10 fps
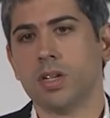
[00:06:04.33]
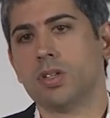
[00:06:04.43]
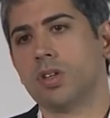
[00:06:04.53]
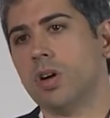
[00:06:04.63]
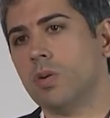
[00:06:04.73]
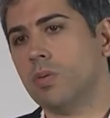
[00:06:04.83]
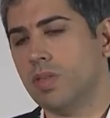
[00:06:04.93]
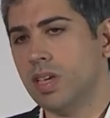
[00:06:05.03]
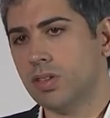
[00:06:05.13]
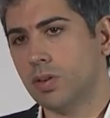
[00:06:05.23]
So
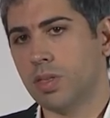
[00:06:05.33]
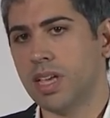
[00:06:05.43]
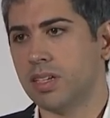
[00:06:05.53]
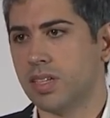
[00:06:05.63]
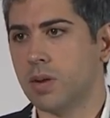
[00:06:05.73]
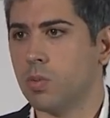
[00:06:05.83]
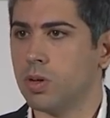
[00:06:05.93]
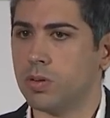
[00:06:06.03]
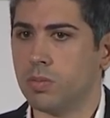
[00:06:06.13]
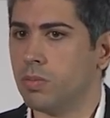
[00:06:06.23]
these are things that
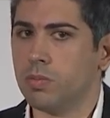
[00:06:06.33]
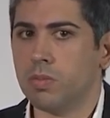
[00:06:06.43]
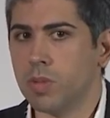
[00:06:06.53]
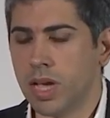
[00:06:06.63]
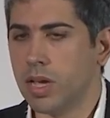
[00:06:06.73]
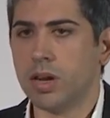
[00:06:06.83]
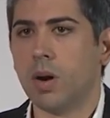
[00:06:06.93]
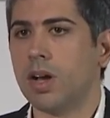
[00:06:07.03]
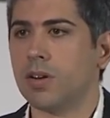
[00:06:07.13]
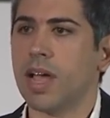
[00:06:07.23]
would, you know,
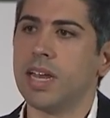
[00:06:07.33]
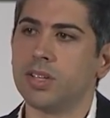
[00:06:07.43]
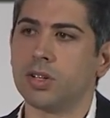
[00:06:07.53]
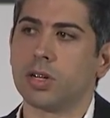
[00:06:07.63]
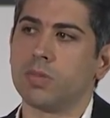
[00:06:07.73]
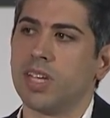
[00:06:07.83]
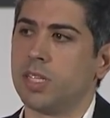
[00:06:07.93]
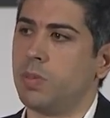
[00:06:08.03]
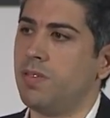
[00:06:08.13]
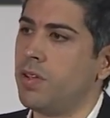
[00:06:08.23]
under any
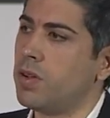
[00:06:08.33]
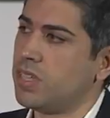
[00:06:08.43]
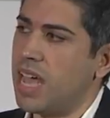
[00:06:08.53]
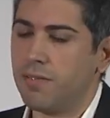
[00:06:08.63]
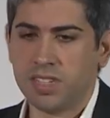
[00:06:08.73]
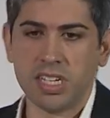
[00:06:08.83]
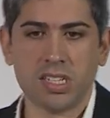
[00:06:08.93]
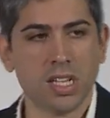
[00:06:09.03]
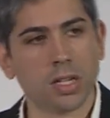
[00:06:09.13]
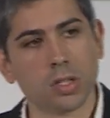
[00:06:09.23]
circumstance be viewed as
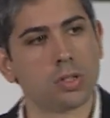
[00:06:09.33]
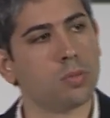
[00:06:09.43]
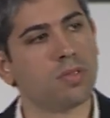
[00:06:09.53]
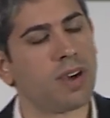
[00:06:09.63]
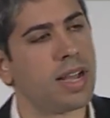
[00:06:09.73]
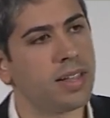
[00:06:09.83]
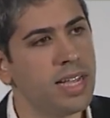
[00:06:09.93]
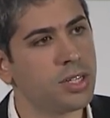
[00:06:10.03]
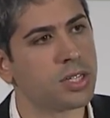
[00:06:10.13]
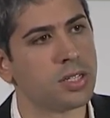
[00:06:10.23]
FTC consumer
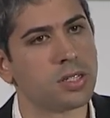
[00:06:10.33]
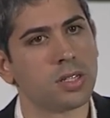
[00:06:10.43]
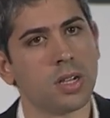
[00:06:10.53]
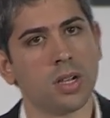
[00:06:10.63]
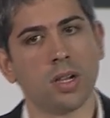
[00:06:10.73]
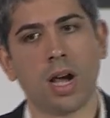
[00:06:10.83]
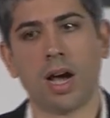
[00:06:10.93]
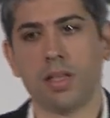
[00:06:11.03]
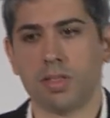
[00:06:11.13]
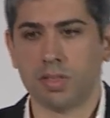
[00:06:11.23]
violations.
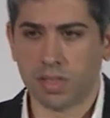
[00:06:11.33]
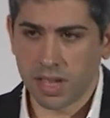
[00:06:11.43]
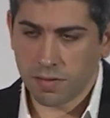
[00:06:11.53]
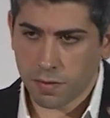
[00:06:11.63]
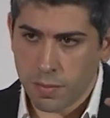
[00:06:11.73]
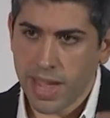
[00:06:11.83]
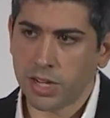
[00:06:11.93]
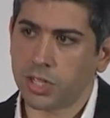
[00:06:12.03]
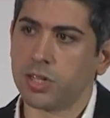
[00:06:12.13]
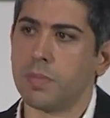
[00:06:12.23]
The
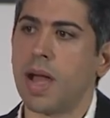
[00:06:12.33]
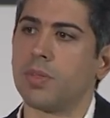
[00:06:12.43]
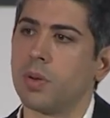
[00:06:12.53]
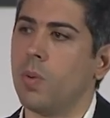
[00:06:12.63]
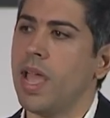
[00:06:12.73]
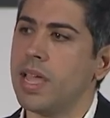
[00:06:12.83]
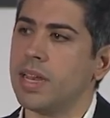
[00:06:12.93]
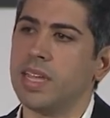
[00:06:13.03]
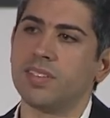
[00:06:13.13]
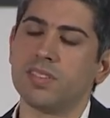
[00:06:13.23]
information about the weight
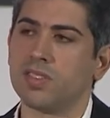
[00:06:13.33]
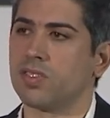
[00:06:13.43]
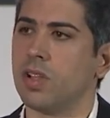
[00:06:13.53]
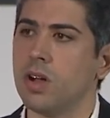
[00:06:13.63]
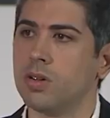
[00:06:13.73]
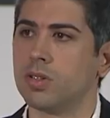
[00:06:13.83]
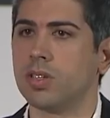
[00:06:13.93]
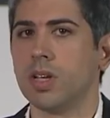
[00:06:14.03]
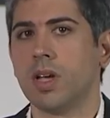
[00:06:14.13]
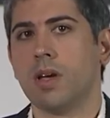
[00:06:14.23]
isn't
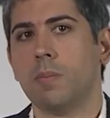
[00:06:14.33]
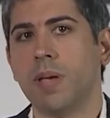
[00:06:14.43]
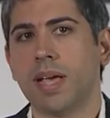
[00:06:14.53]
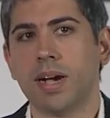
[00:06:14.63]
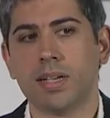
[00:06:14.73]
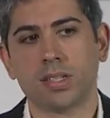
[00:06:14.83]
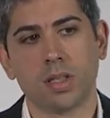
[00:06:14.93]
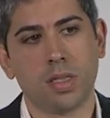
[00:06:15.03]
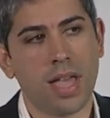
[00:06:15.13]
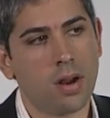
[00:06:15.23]
disclosed because
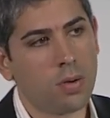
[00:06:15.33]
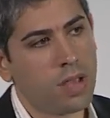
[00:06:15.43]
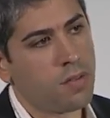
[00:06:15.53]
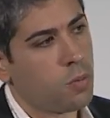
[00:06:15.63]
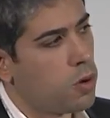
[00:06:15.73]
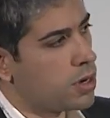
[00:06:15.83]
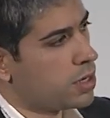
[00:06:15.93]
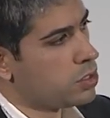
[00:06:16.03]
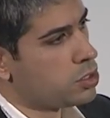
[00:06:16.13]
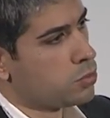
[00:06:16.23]
they don't even want
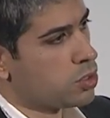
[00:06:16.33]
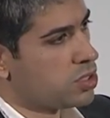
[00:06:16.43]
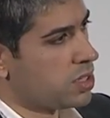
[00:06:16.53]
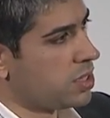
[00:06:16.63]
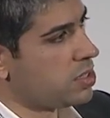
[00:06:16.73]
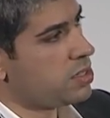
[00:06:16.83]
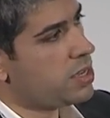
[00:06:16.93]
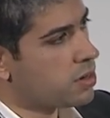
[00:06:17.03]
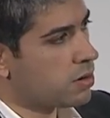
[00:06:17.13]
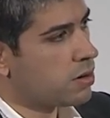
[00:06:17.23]
consumers to
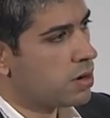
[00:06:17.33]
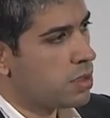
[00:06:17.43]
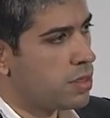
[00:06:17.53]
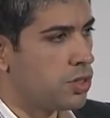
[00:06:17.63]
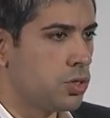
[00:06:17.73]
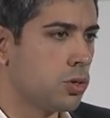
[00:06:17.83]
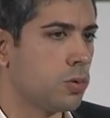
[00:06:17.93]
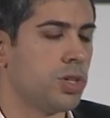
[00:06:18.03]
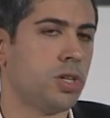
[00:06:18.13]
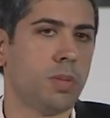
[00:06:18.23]
consider that
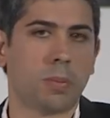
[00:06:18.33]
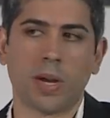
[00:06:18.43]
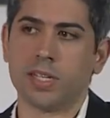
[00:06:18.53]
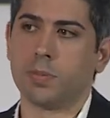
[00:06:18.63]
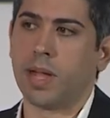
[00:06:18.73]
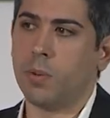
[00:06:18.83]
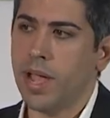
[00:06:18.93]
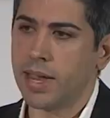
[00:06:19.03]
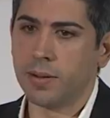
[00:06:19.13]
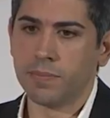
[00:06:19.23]
jewelry should be priced by
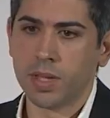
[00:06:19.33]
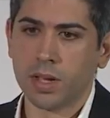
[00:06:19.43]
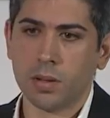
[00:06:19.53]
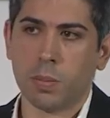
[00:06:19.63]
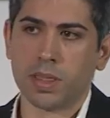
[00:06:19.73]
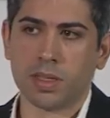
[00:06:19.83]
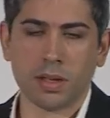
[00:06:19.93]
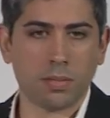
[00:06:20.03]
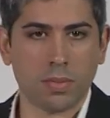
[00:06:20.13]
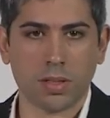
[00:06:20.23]
weight. But
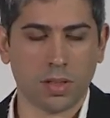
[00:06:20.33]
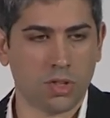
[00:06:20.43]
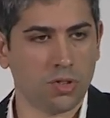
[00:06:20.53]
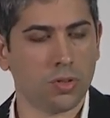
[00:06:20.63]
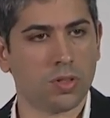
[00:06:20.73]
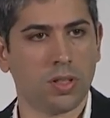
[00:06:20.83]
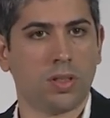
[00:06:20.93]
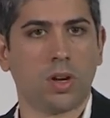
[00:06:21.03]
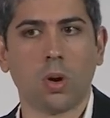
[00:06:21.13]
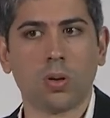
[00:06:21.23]

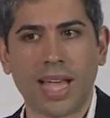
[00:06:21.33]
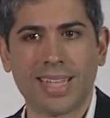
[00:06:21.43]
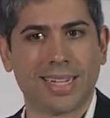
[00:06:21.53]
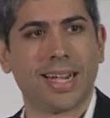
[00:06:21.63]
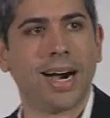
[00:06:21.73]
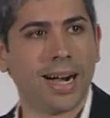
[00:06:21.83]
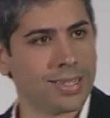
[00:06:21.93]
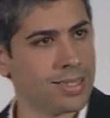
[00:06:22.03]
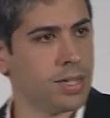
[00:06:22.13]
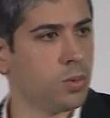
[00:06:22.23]
the gold has a
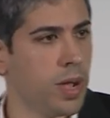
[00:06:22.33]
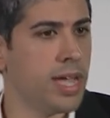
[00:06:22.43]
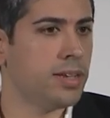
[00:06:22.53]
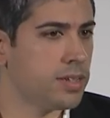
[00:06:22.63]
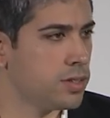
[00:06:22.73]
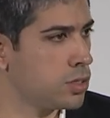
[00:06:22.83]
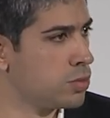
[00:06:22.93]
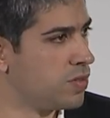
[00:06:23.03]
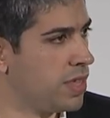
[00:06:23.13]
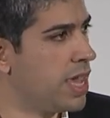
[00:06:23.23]
cost in weight in
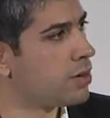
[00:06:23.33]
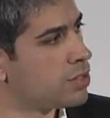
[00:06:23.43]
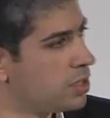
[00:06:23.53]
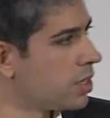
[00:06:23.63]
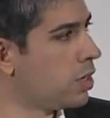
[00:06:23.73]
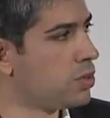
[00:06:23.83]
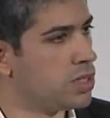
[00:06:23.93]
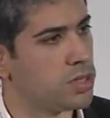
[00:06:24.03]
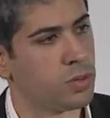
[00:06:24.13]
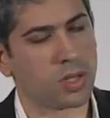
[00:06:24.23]
terms of the energy that goes
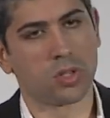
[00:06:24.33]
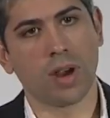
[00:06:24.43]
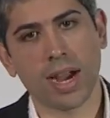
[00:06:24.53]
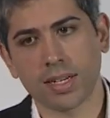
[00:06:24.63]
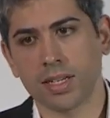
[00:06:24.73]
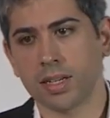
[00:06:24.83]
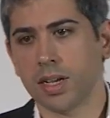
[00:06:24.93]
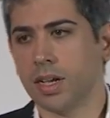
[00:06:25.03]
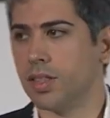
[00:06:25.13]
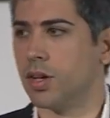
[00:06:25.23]
in to extract it.
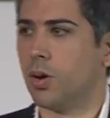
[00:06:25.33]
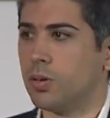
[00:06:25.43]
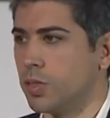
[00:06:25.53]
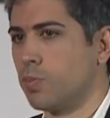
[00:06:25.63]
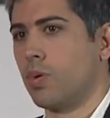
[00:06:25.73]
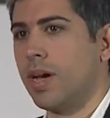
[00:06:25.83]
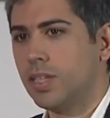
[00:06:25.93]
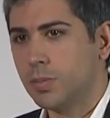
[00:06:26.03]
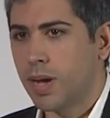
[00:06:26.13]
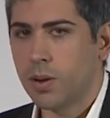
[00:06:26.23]
The gold is
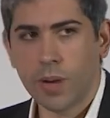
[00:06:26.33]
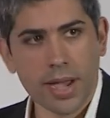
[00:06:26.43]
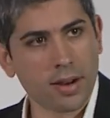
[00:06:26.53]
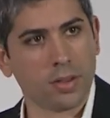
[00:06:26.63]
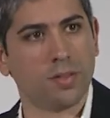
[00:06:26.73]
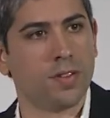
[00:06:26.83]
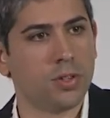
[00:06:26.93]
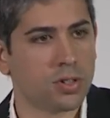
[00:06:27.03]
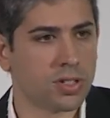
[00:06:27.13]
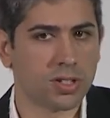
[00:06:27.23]
priced by weight on the
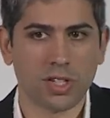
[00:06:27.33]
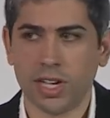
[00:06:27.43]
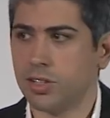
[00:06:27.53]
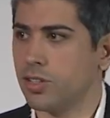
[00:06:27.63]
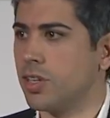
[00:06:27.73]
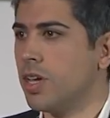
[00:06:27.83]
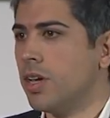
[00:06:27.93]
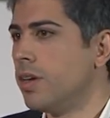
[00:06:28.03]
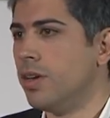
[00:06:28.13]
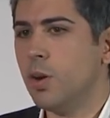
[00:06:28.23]
futures exchanges.
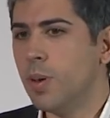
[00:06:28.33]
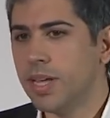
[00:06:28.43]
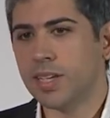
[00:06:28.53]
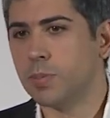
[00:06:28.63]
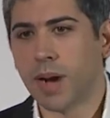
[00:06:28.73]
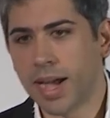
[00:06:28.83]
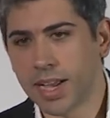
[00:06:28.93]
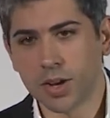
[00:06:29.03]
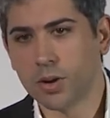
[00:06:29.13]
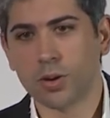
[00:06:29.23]
Nobody is
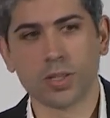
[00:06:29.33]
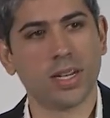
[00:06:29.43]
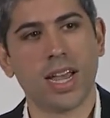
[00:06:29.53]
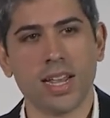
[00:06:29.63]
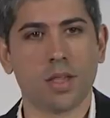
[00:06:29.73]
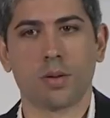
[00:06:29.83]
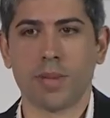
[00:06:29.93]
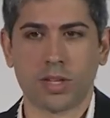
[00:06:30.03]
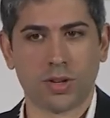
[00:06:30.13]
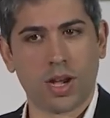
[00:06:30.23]
buying gold in any other
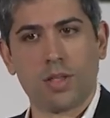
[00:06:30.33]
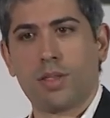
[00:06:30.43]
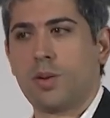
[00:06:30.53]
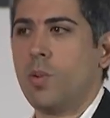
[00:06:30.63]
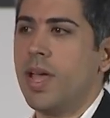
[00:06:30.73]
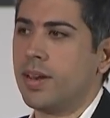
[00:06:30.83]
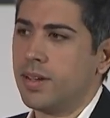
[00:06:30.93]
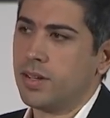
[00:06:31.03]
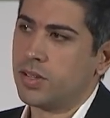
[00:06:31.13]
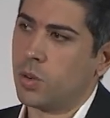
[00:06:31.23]
metric other than weight.
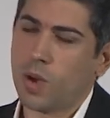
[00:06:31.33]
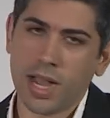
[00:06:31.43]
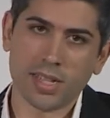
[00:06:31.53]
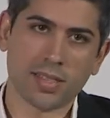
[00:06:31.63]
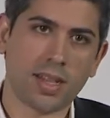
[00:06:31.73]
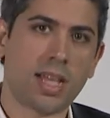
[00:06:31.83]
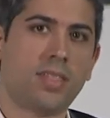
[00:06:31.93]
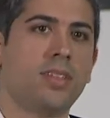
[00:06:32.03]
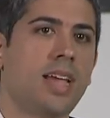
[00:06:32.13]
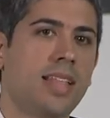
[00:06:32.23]
So why is it that
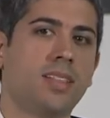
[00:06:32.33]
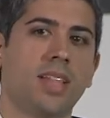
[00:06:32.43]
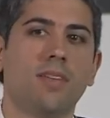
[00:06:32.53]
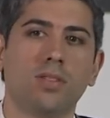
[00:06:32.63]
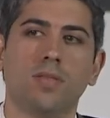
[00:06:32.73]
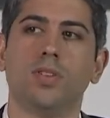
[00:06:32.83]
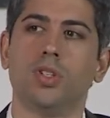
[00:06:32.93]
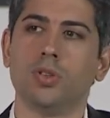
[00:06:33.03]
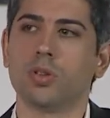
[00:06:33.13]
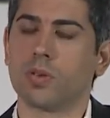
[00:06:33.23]
at the level of the
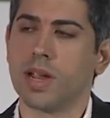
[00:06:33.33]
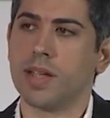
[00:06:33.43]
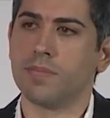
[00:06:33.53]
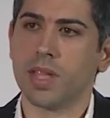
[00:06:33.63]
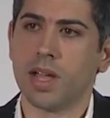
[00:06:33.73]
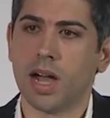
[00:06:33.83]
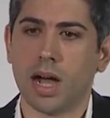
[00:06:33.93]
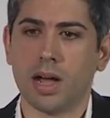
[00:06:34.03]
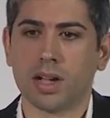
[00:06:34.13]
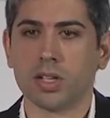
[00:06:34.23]
jewelry,
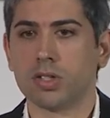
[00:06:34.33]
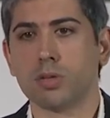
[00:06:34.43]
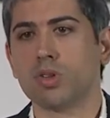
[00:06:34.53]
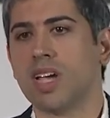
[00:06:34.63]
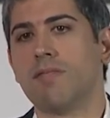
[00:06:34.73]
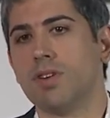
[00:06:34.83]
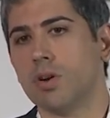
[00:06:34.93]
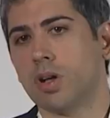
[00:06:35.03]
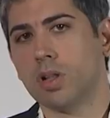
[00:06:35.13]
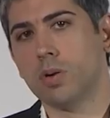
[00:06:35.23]
consumers have
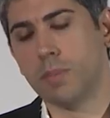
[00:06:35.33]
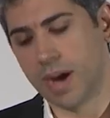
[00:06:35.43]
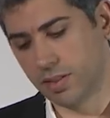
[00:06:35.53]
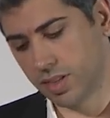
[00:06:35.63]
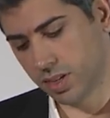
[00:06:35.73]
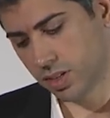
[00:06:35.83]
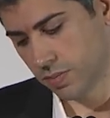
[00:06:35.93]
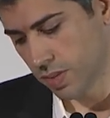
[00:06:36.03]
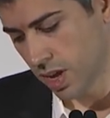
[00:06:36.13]
no clue about this?